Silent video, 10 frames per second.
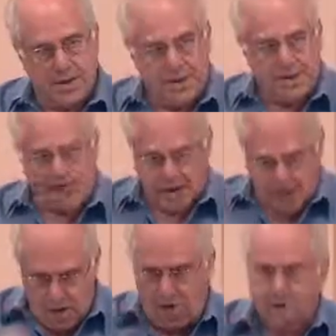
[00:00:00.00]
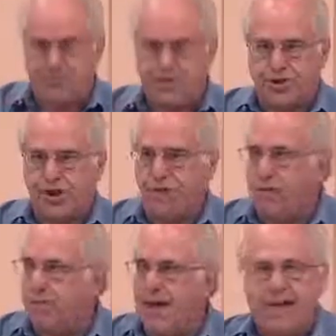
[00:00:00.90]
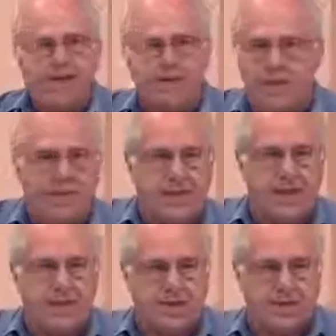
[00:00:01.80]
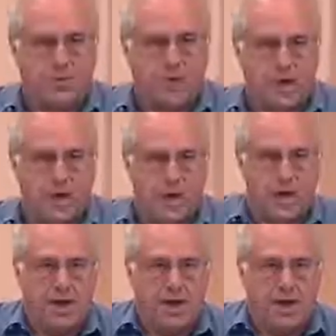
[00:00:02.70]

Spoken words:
So that law was pushed. The banks immediately went to work.